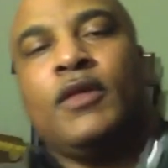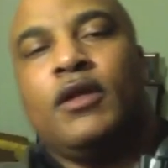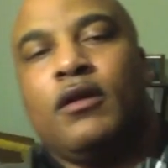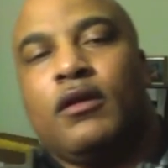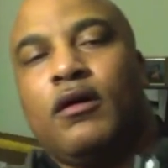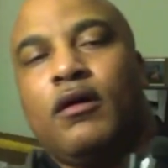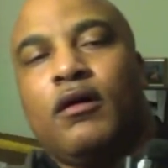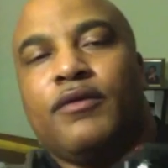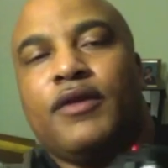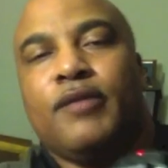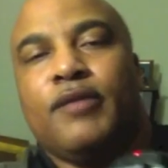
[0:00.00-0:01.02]

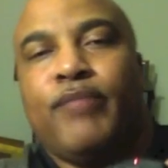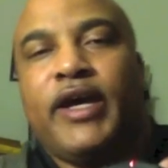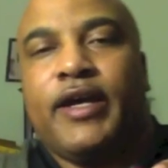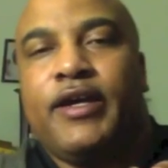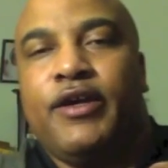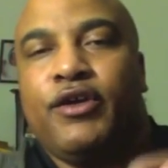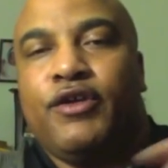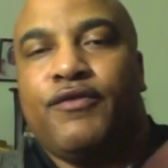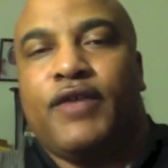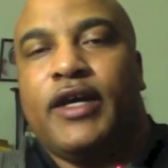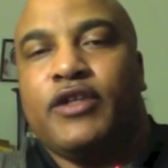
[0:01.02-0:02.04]
Along the back here,
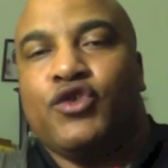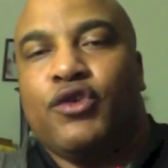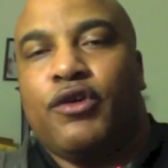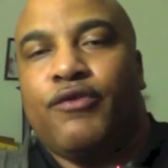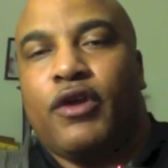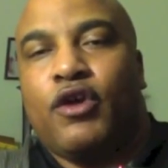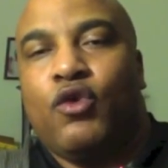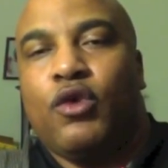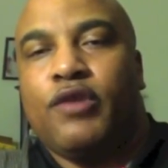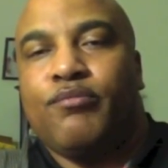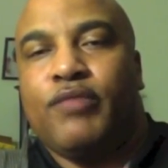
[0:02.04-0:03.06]
you've got your
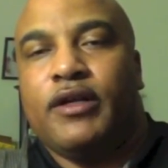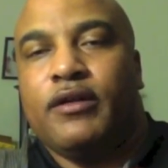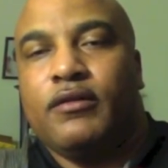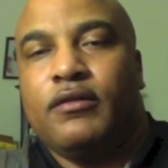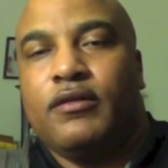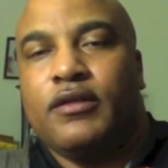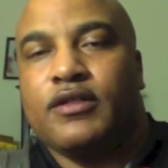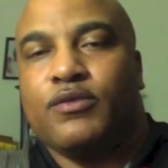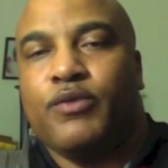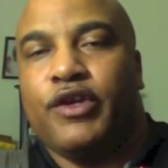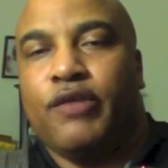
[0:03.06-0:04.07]
record button. This
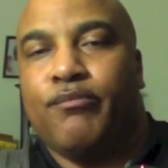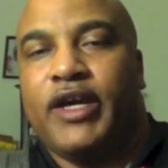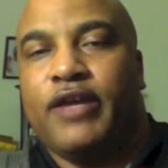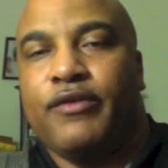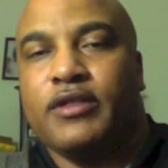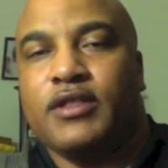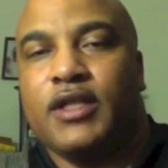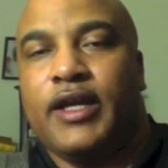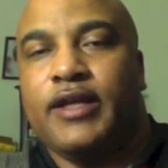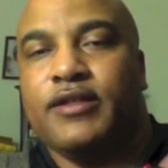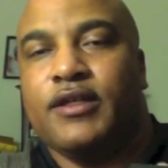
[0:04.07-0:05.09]
is where your battery
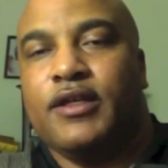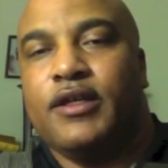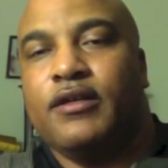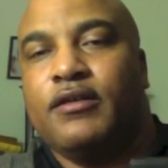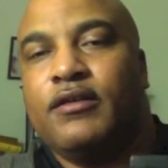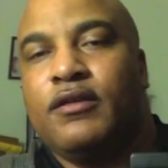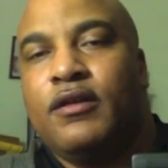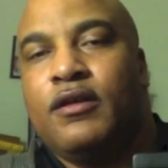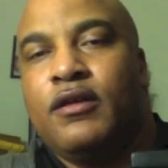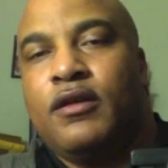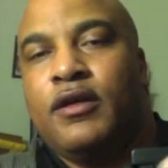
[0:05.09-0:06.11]
slides in.
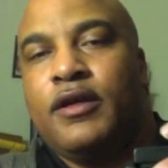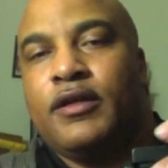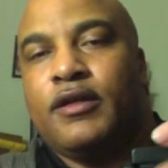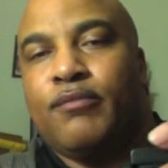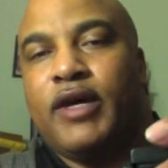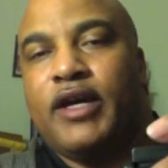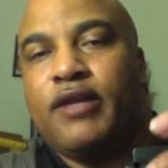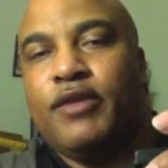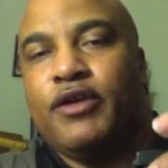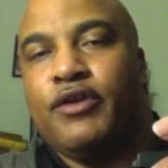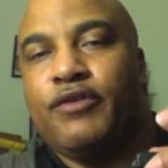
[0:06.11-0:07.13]
The bottom
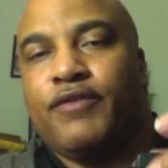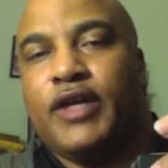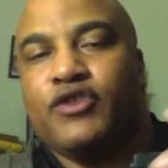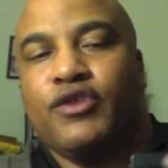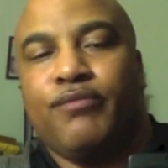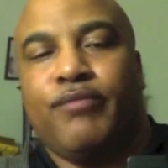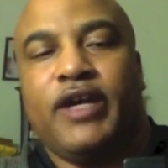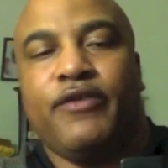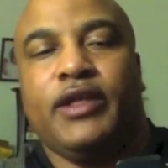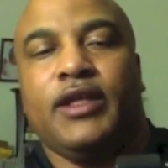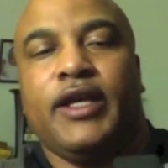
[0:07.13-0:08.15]
here, you've got your
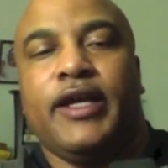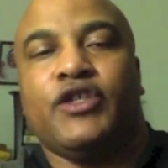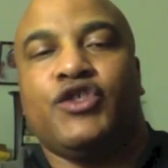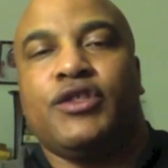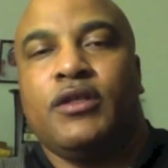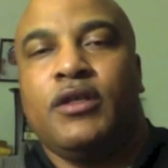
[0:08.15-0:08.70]
battery latch.